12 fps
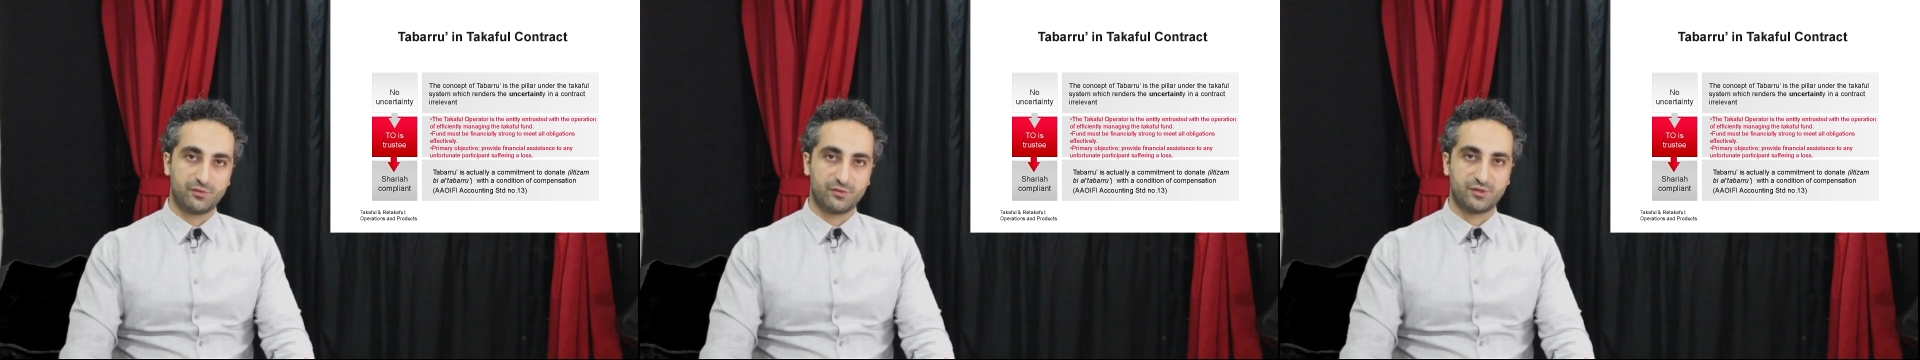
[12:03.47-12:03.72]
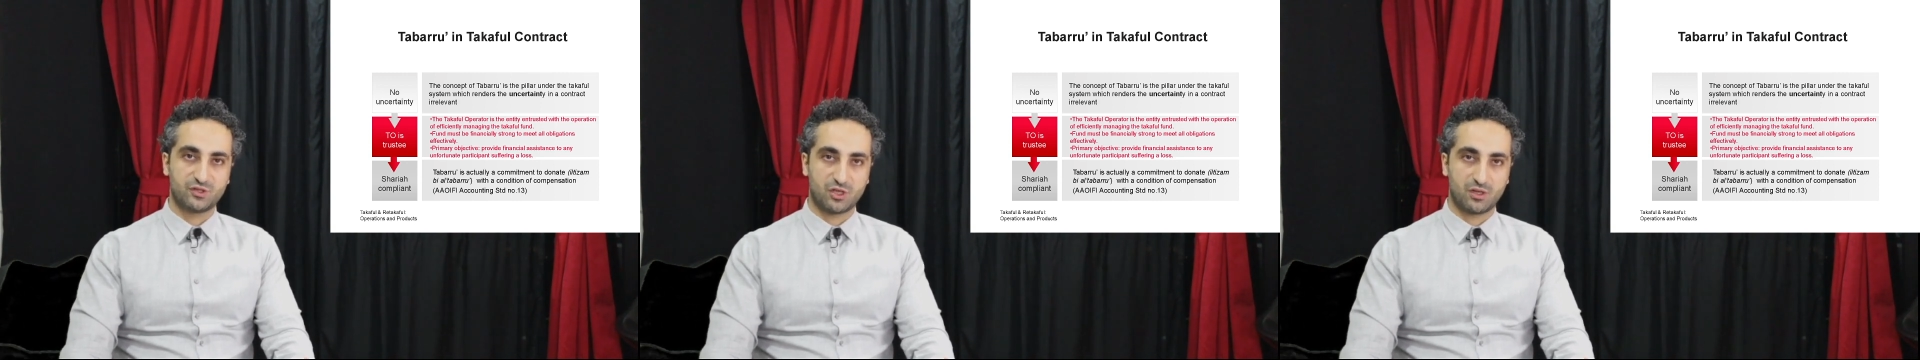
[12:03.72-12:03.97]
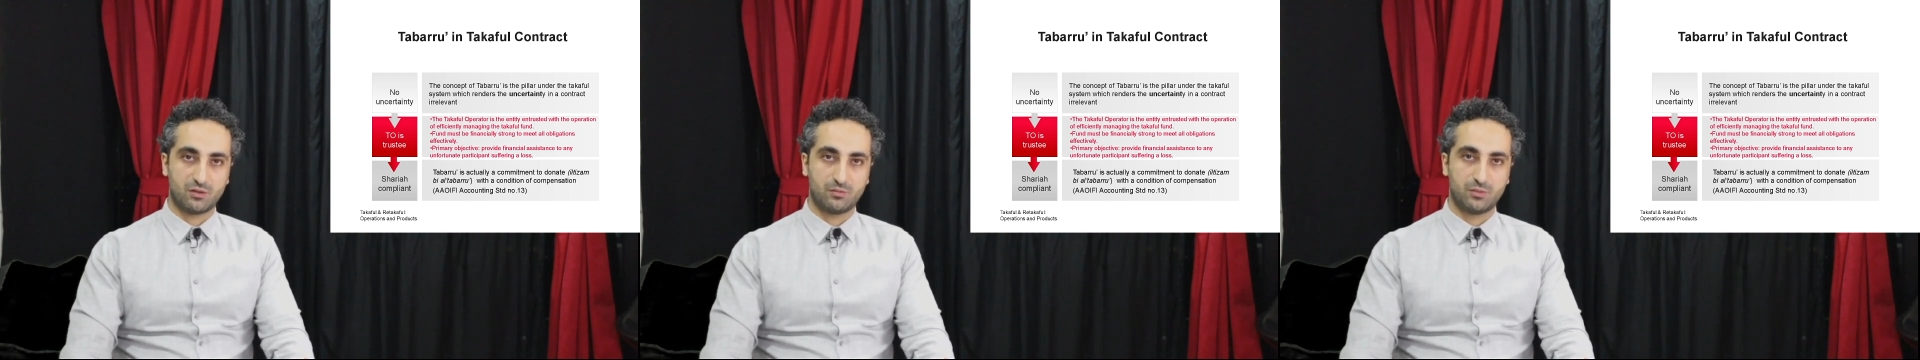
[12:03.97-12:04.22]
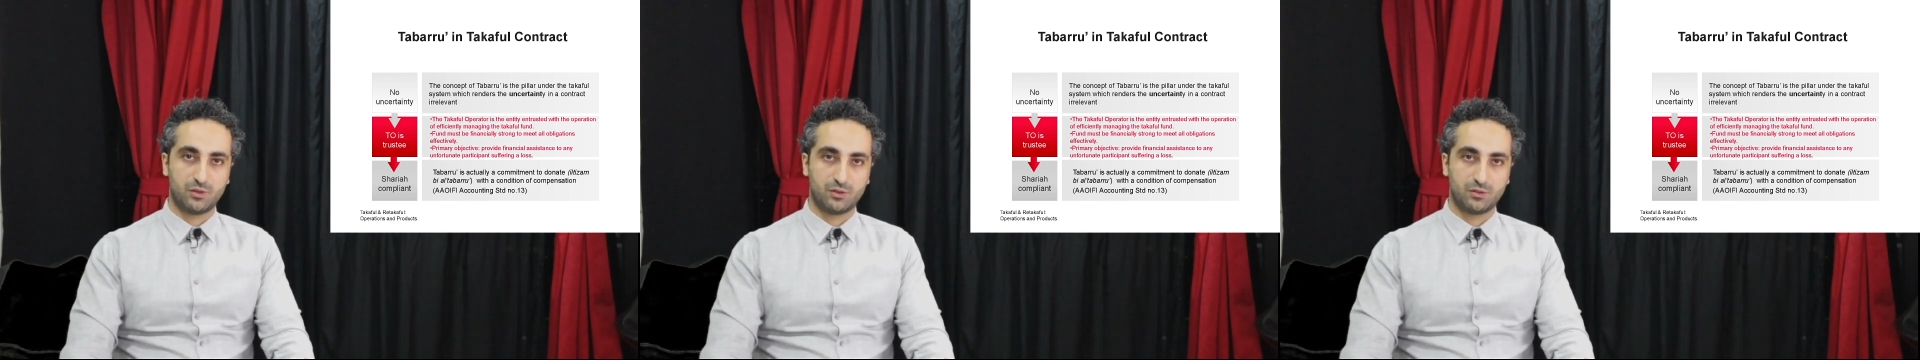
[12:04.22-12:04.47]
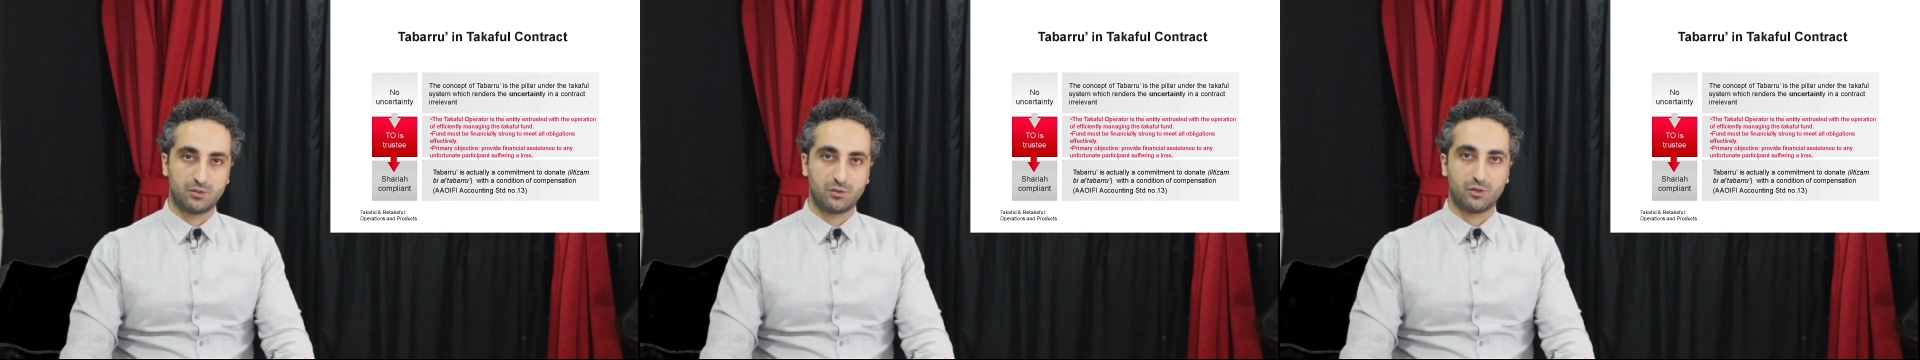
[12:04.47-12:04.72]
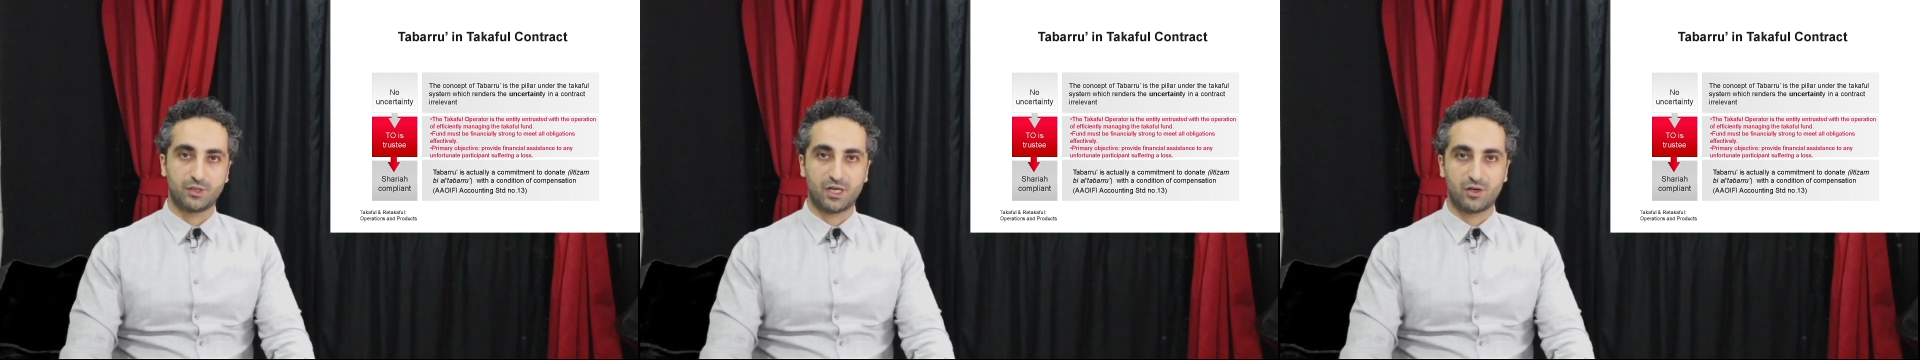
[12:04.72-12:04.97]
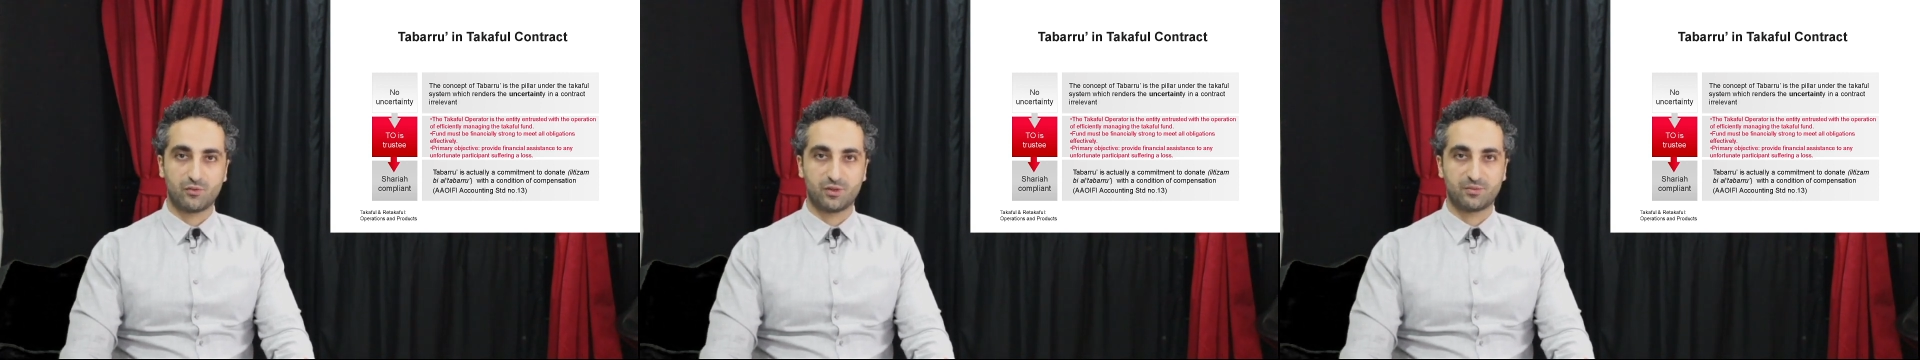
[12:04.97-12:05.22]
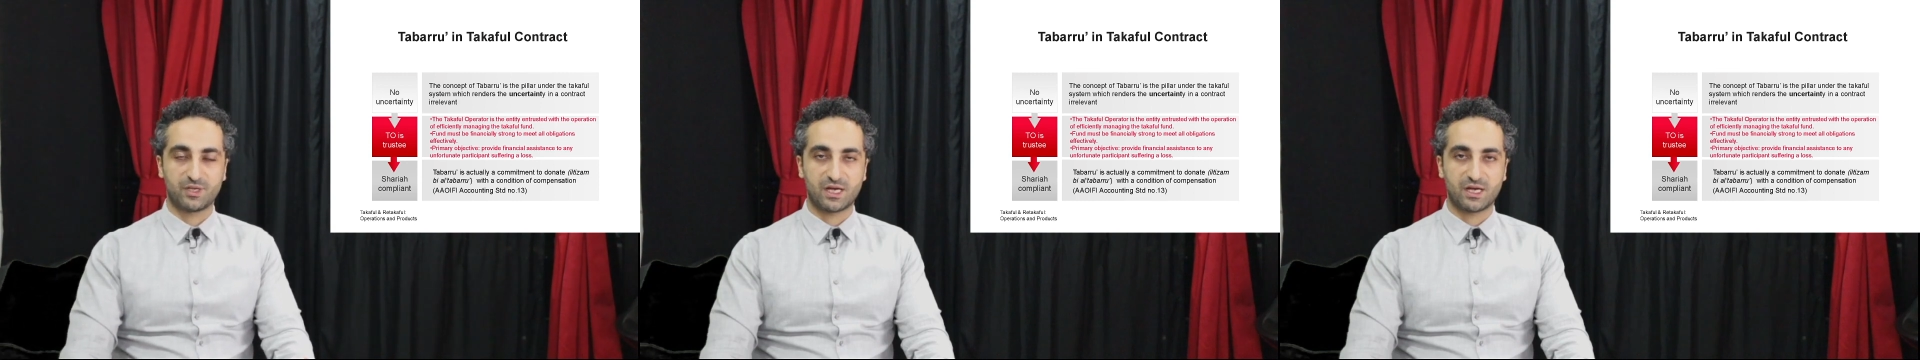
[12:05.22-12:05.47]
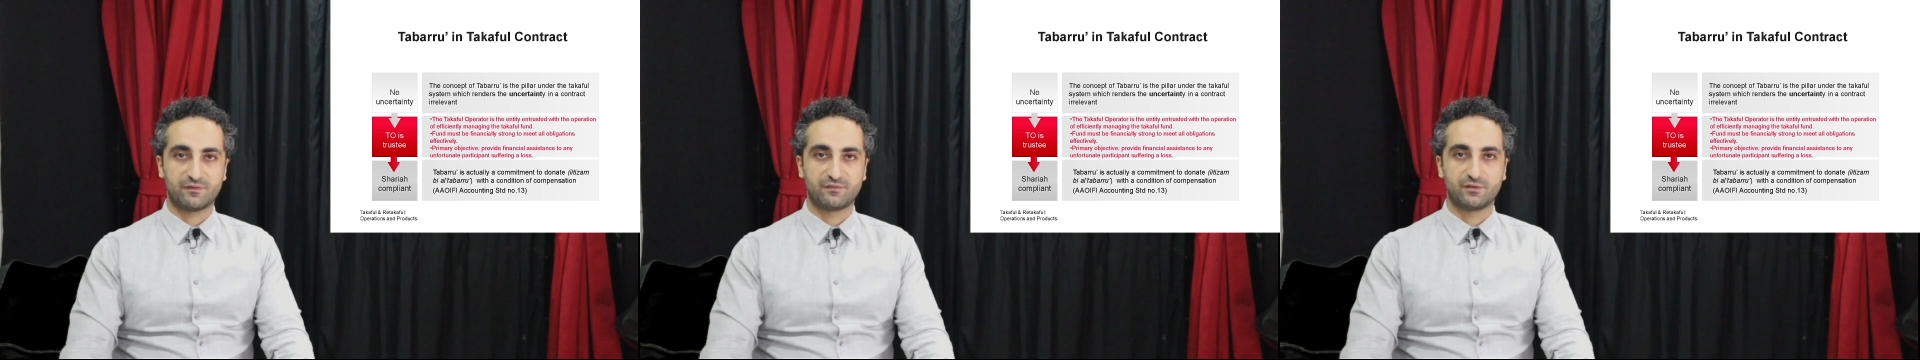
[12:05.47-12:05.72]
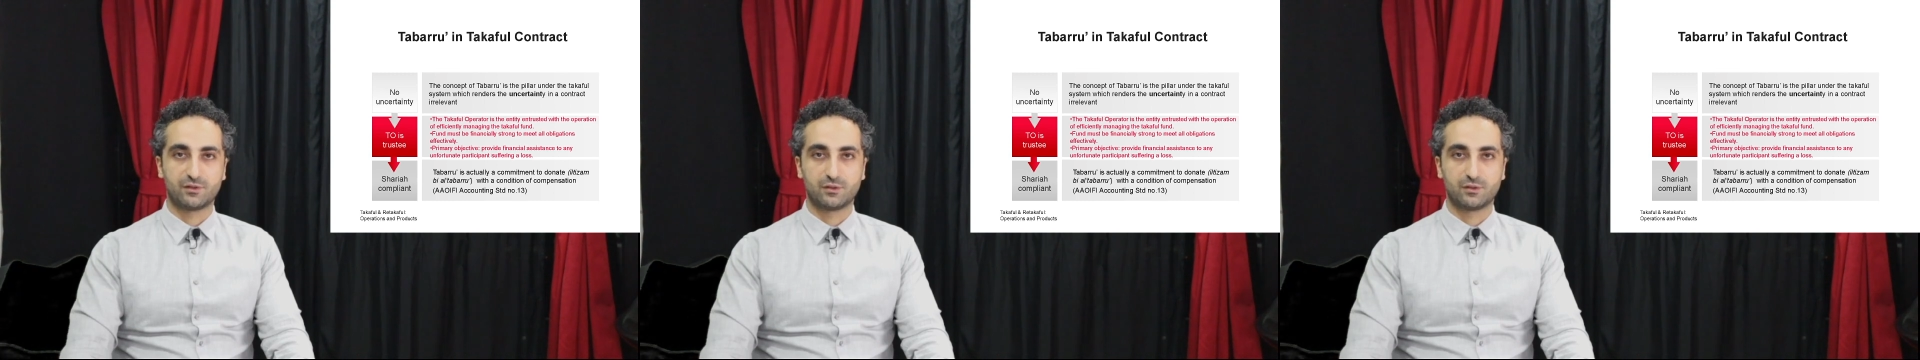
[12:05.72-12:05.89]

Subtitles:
the job on our behalf.